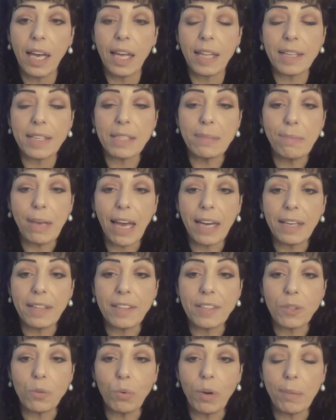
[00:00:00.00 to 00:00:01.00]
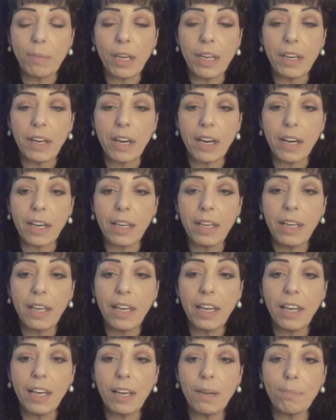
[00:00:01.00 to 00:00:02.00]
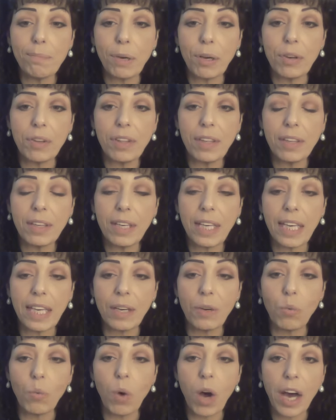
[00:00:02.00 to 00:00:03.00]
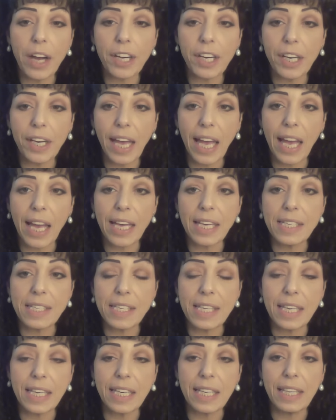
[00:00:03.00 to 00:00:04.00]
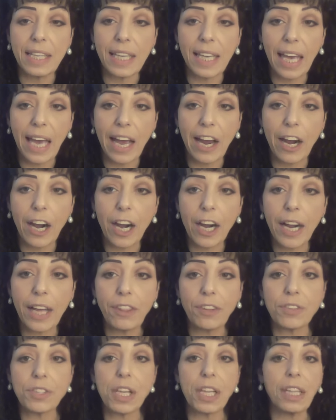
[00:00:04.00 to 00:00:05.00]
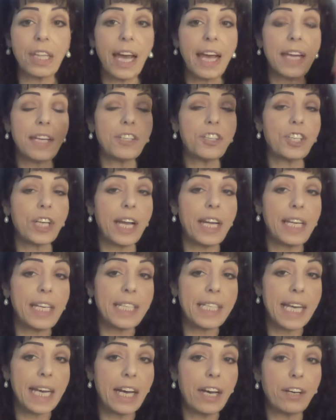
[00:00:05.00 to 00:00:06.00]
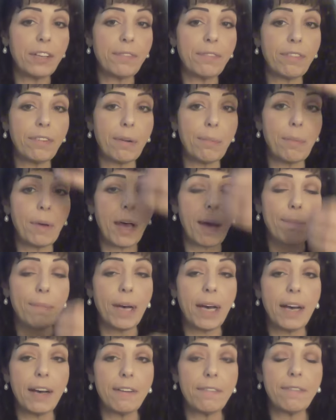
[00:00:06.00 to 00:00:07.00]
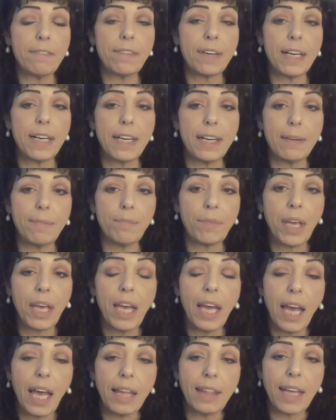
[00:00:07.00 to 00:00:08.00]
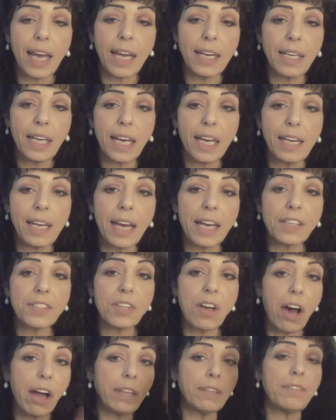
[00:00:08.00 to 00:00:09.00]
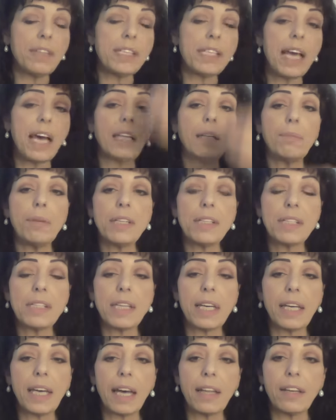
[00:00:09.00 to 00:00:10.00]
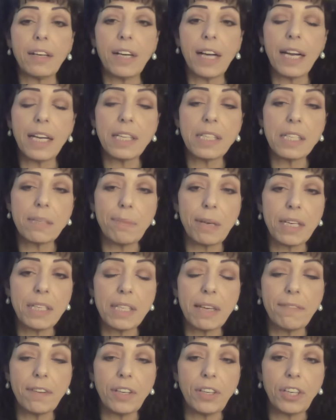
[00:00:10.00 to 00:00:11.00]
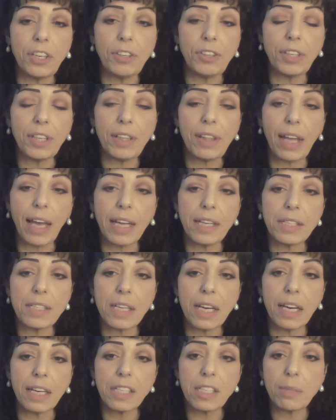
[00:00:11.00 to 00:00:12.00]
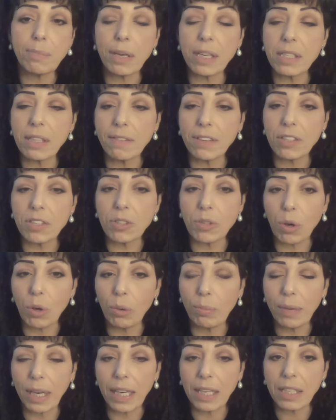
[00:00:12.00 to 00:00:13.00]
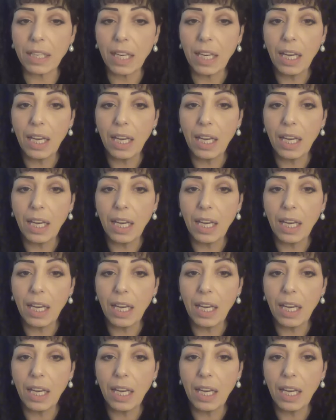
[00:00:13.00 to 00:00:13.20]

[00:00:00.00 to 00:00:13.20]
this man and this woman are both in water and in the air, and there's a light shining down from above that connects all of these elements together, and it speaks of a union that speaks of a soulmate.